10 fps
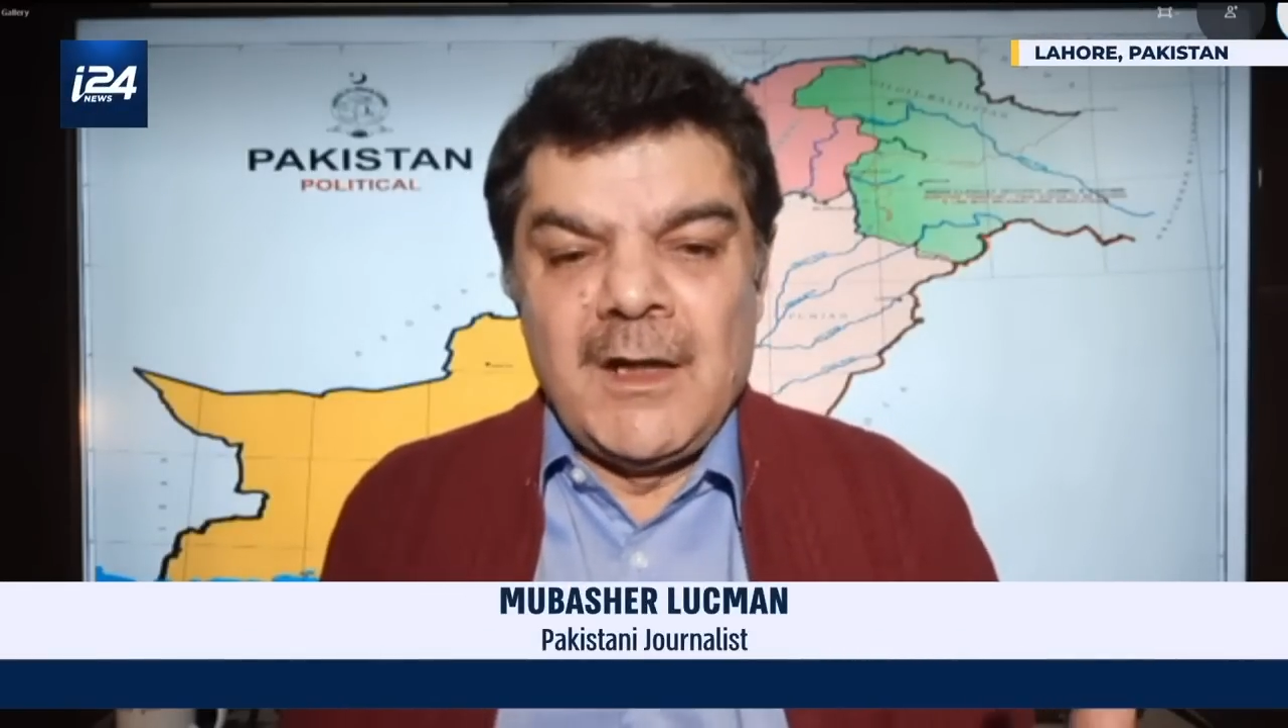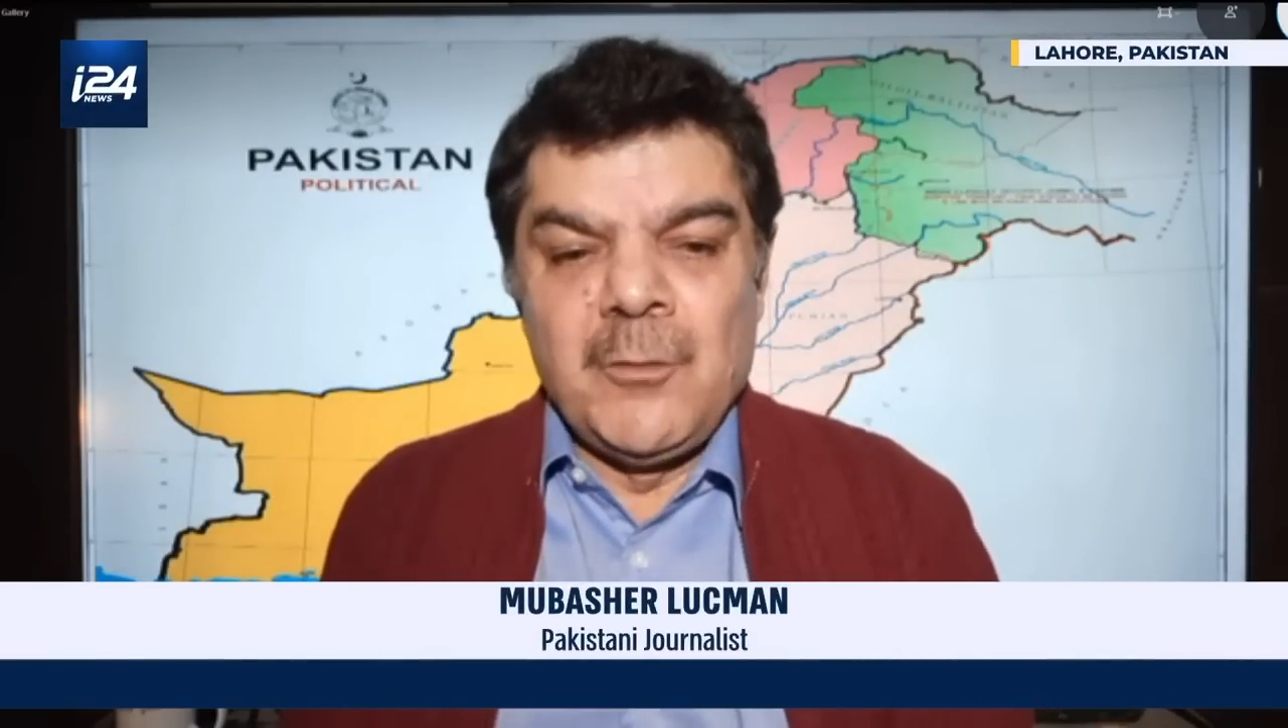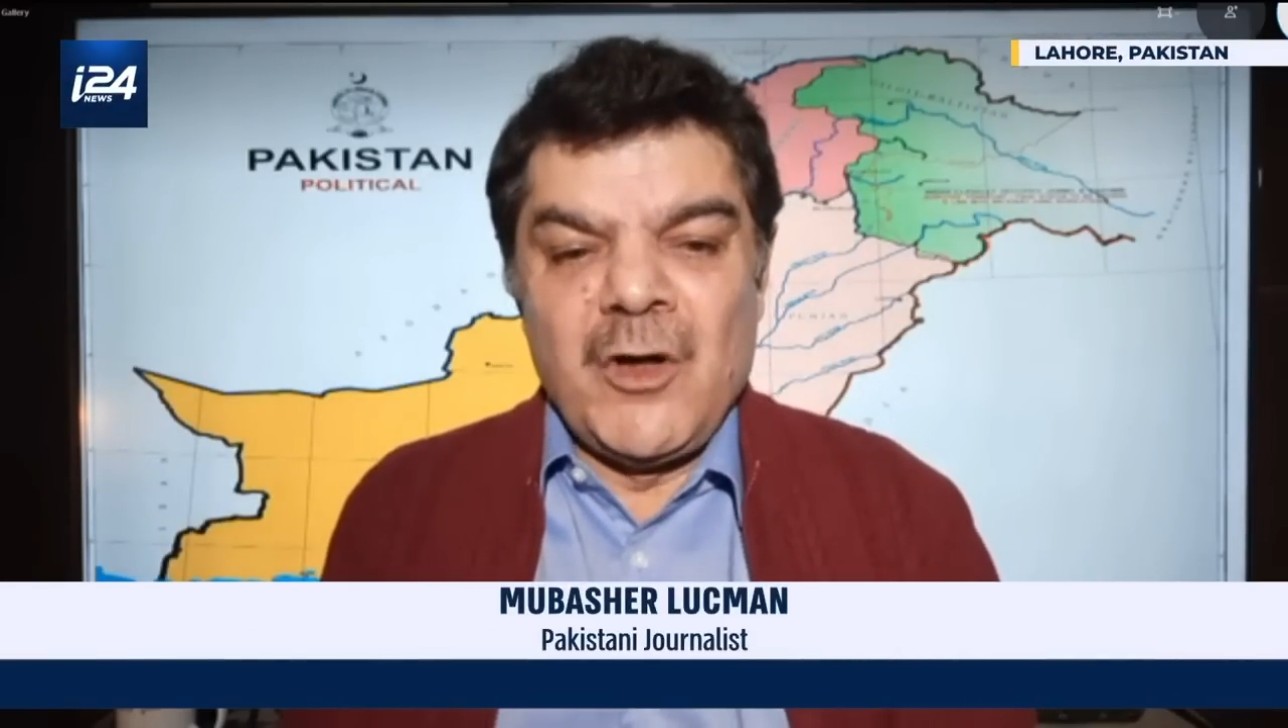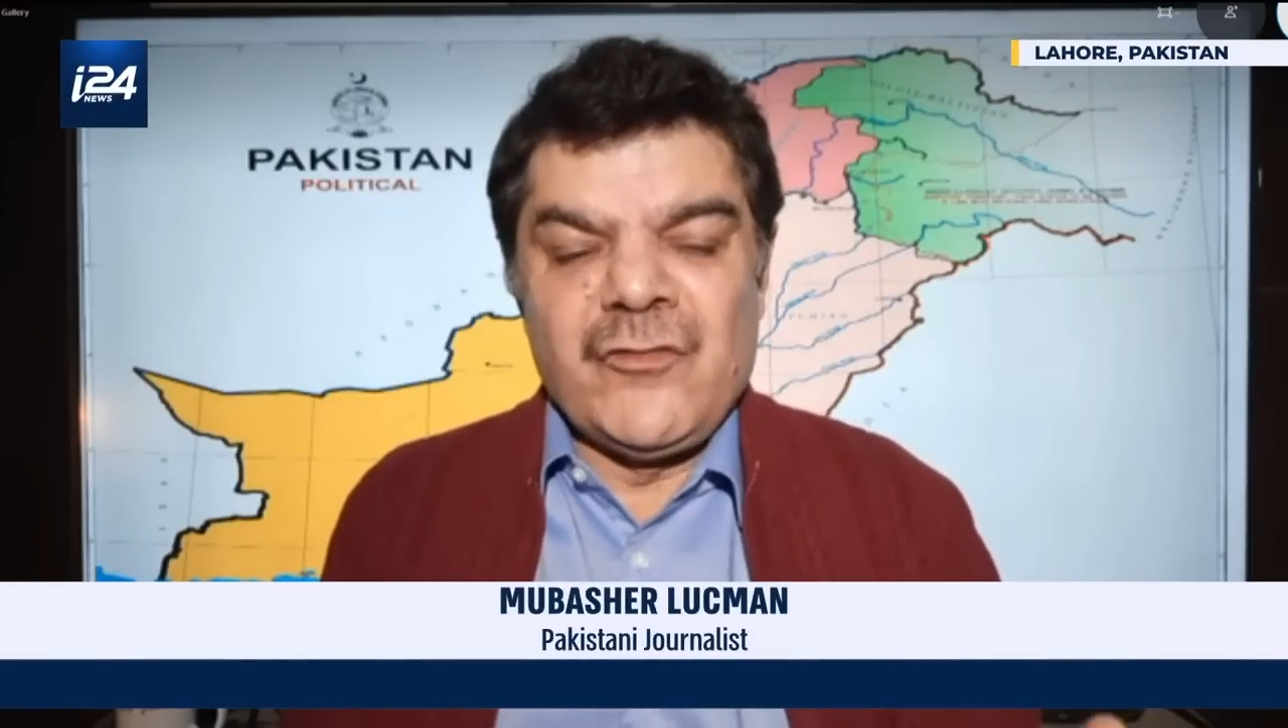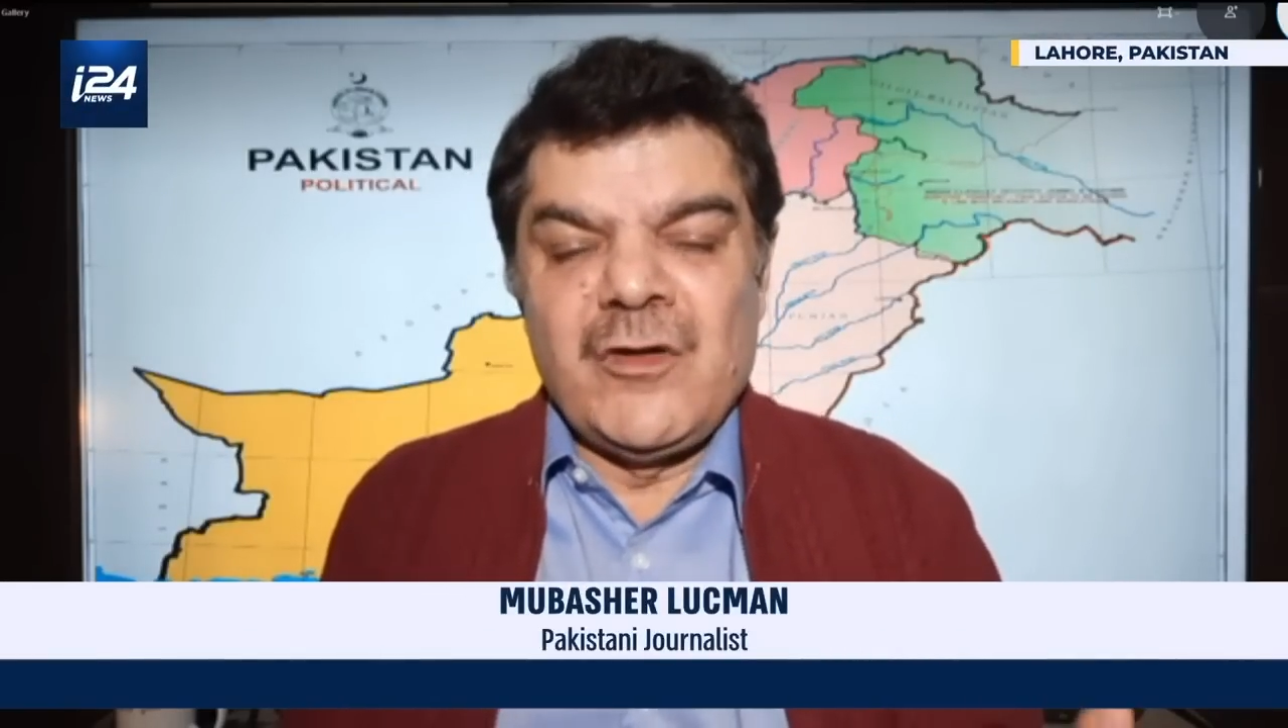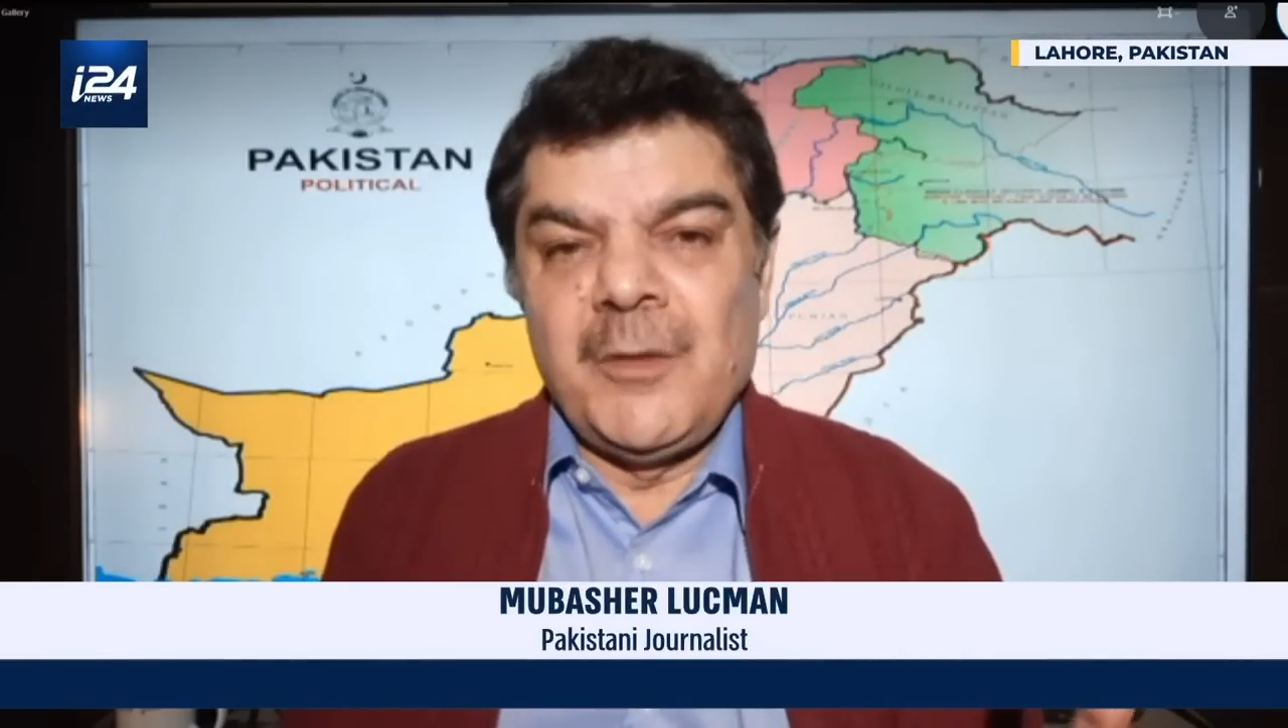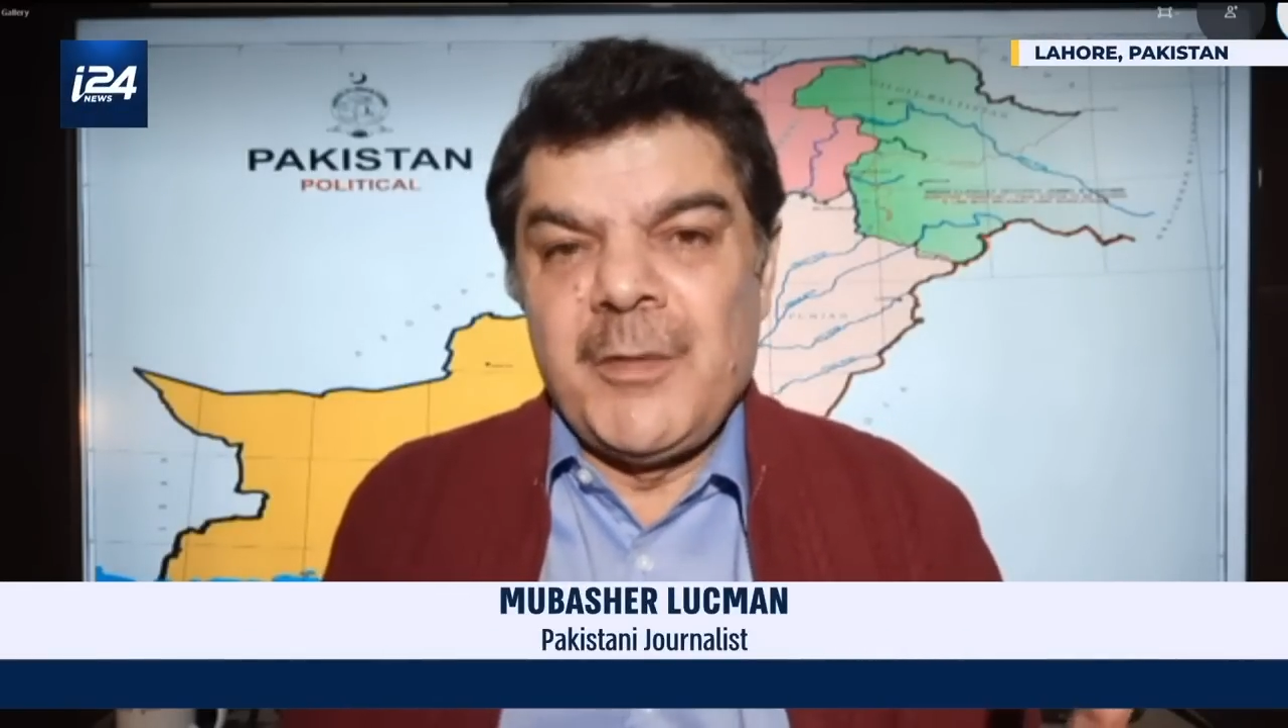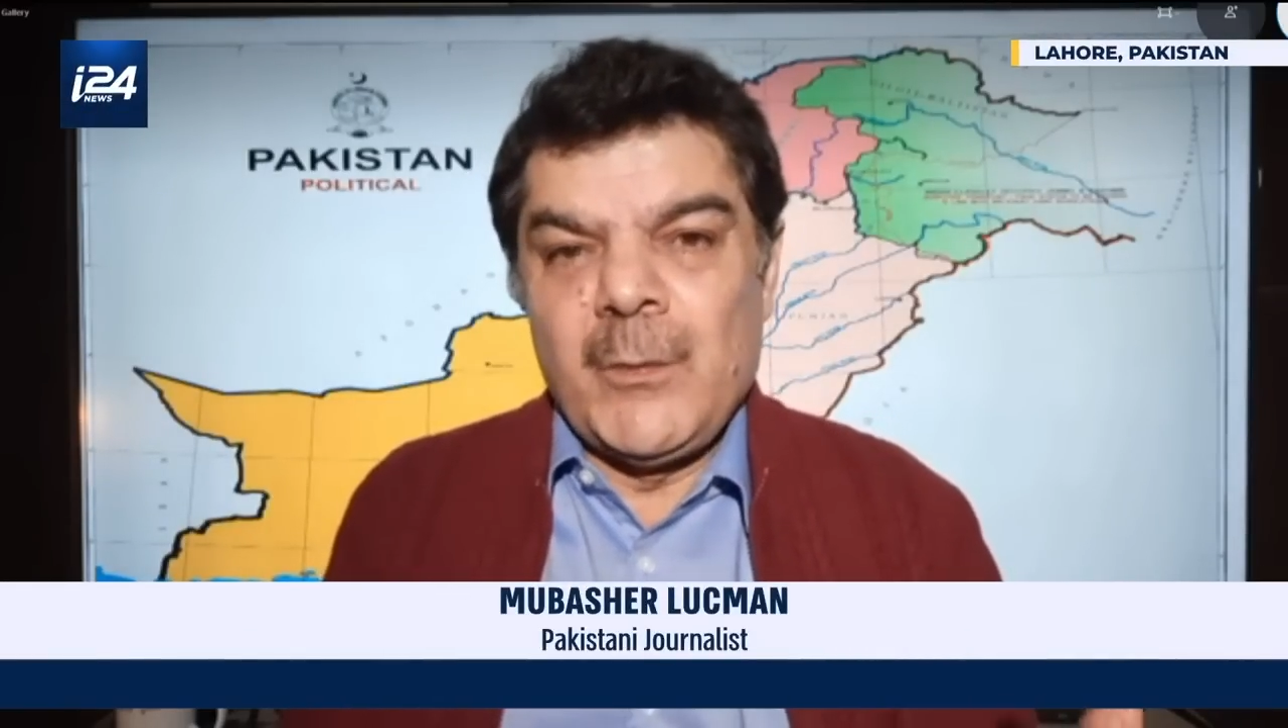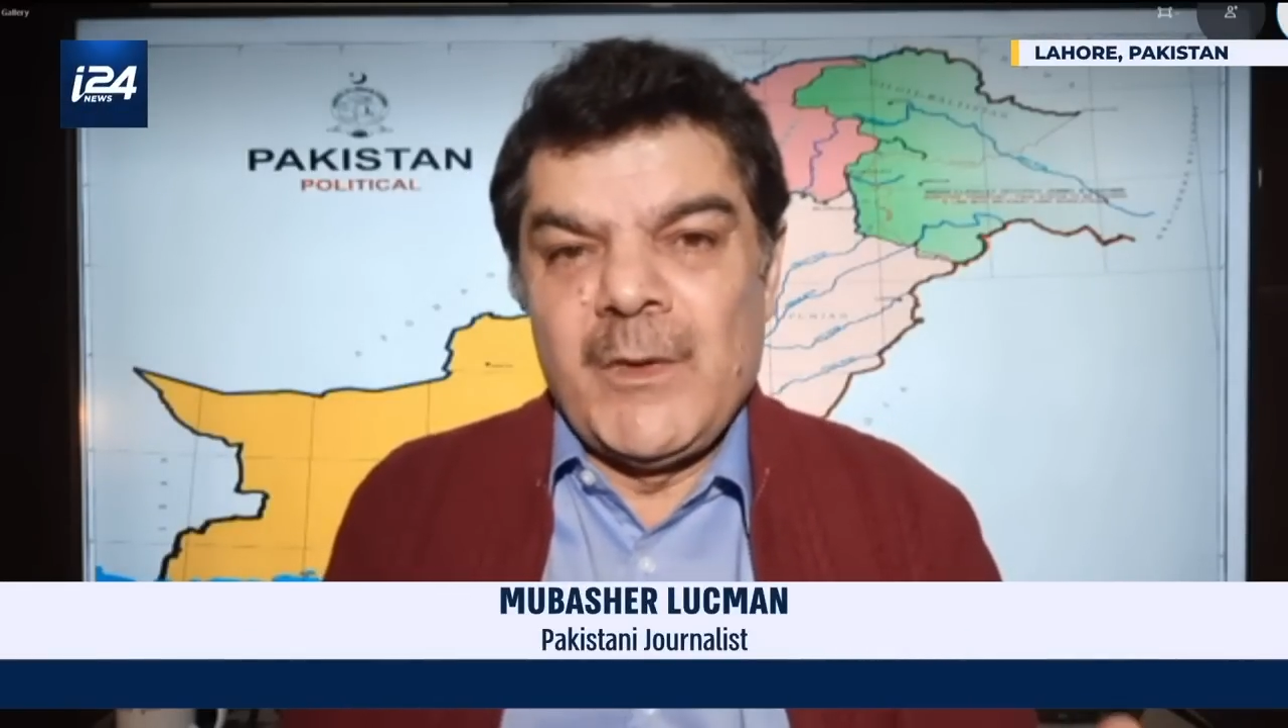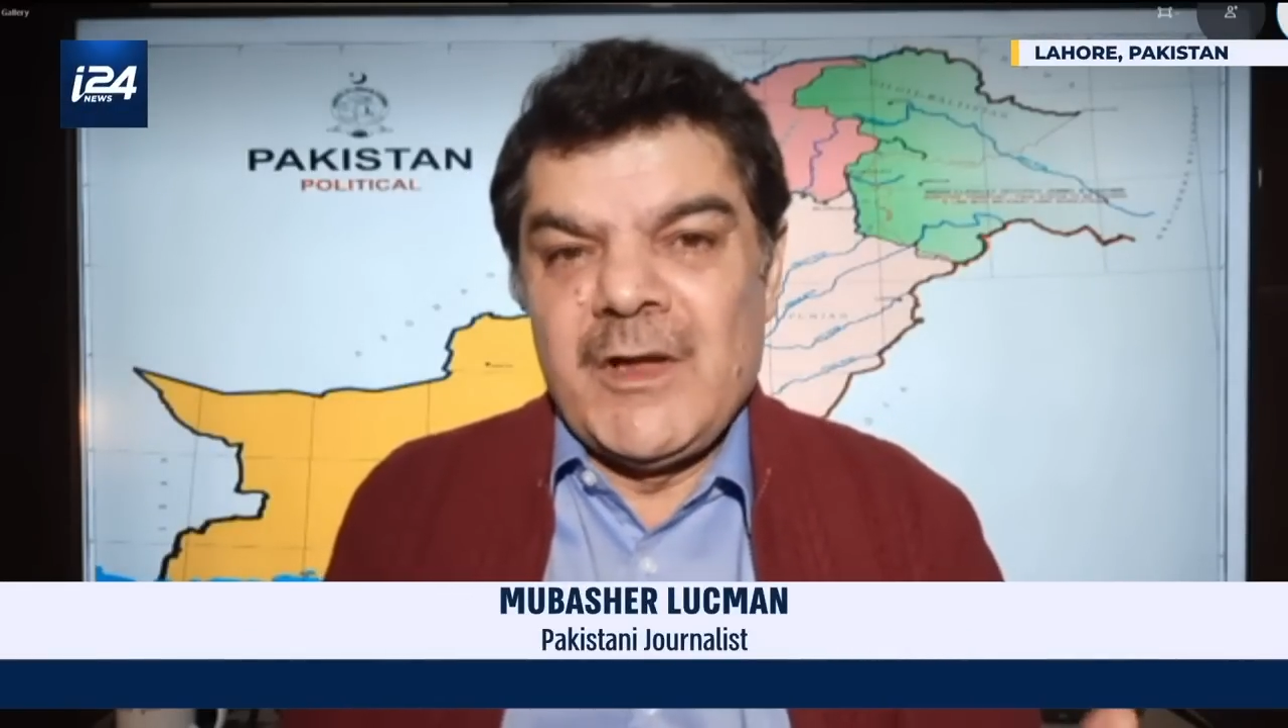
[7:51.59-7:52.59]
animosity
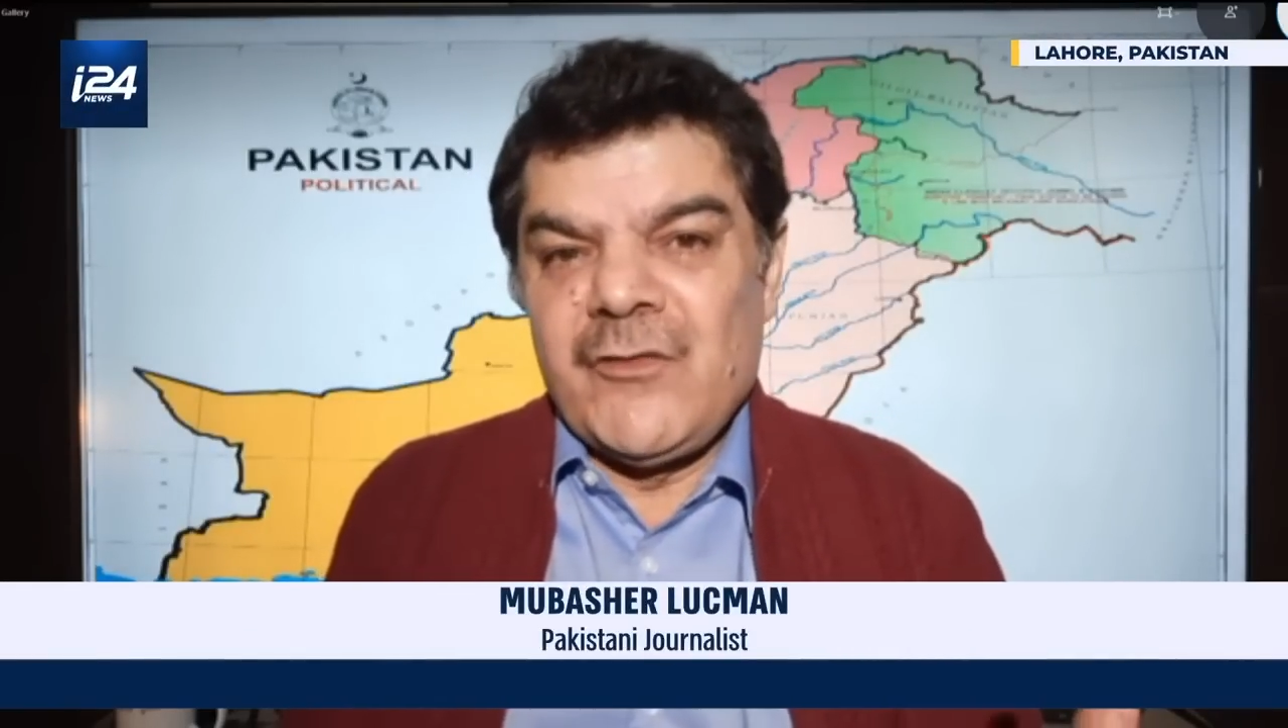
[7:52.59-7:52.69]
between